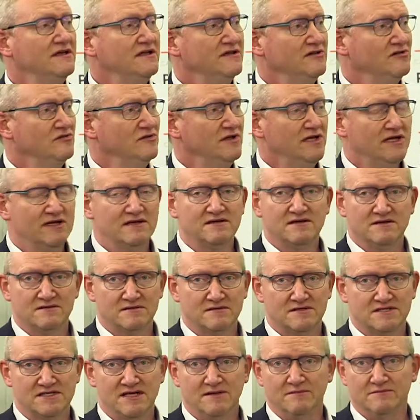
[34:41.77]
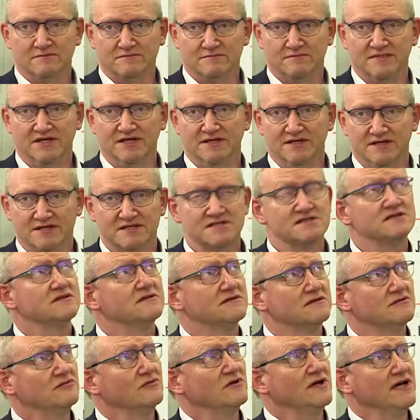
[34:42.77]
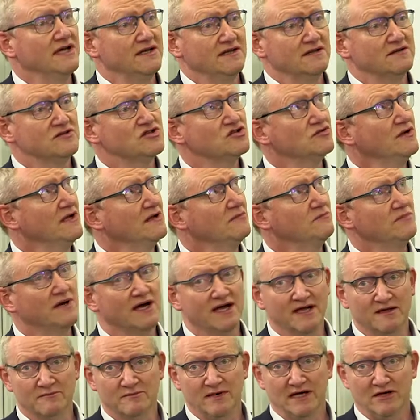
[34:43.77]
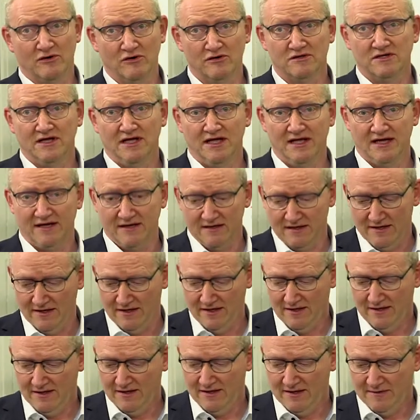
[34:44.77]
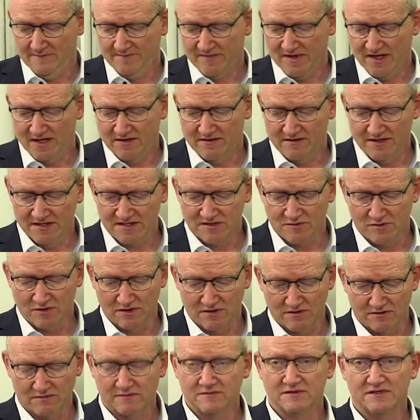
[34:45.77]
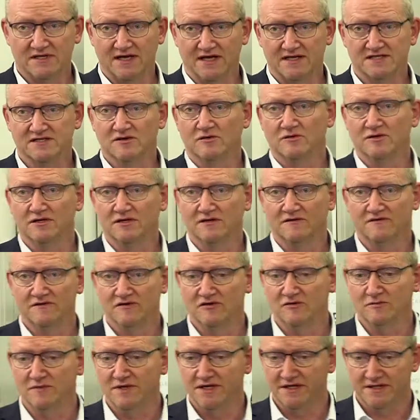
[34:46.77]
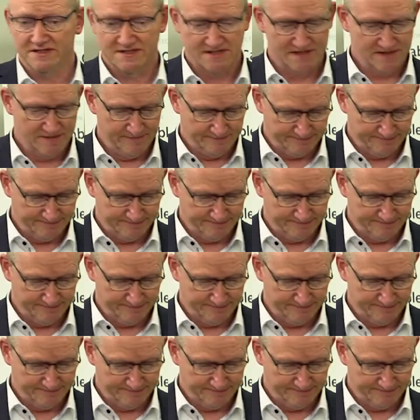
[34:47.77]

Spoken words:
You need some minutes to get it shrink by hot air, and this one takes only a few minutes.